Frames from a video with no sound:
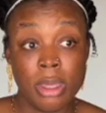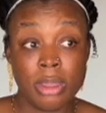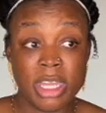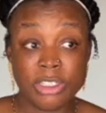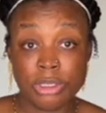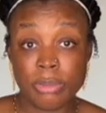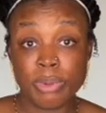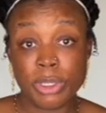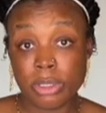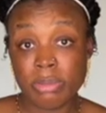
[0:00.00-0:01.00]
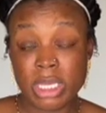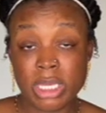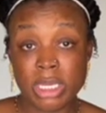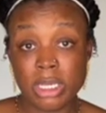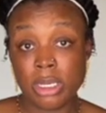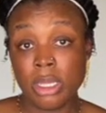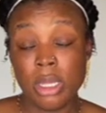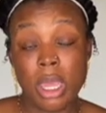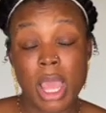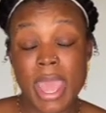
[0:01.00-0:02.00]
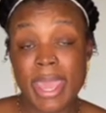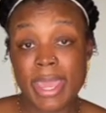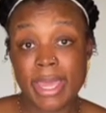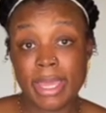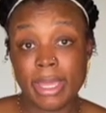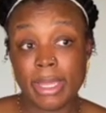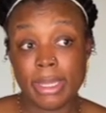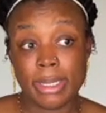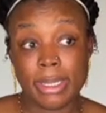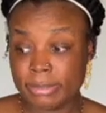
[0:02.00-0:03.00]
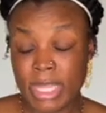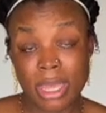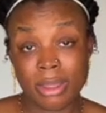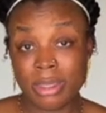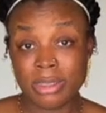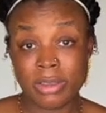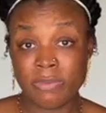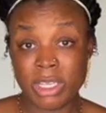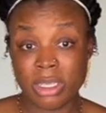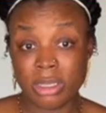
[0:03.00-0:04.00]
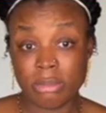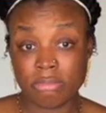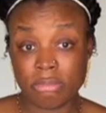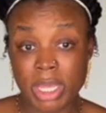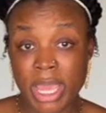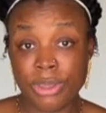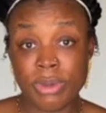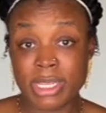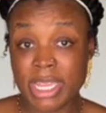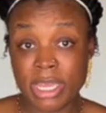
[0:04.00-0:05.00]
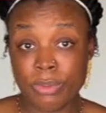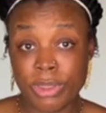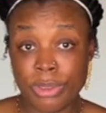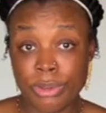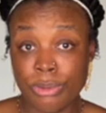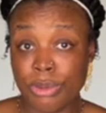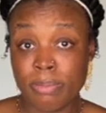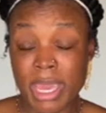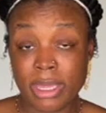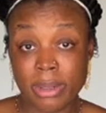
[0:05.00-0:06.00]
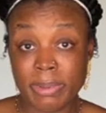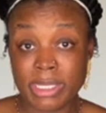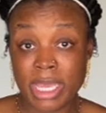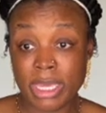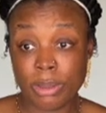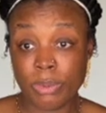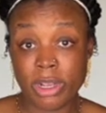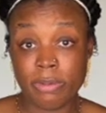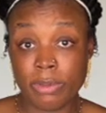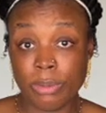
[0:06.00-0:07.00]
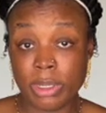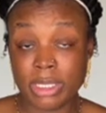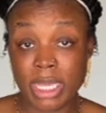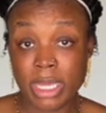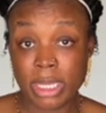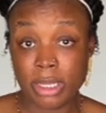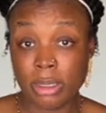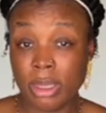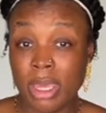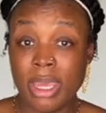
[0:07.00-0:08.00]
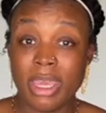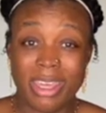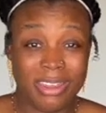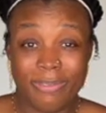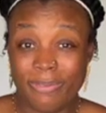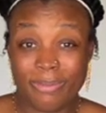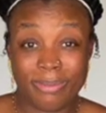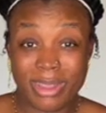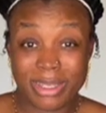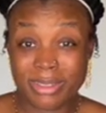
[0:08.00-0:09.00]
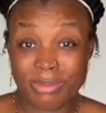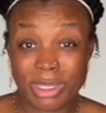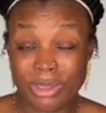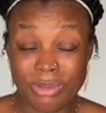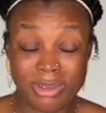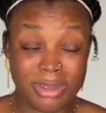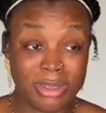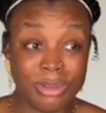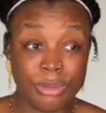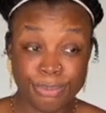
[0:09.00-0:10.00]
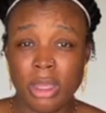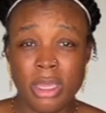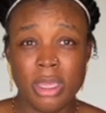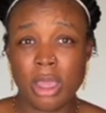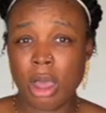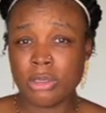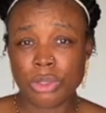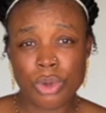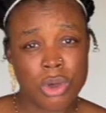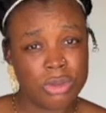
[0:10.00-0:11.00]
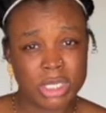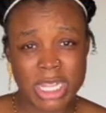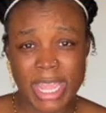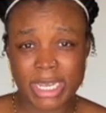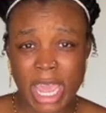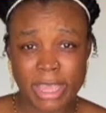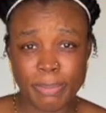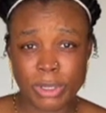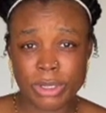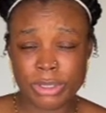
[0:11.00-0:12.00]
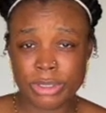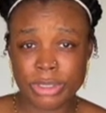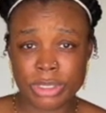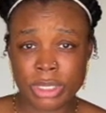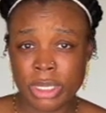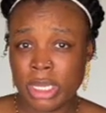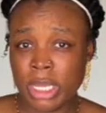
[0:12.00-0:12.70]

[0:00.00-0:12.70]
that you can put them in. And yeah, it's convenient. And you can take it with you. You can pack it up and take it wherever you want to take it, if that's something you want to do. It also holds like diapers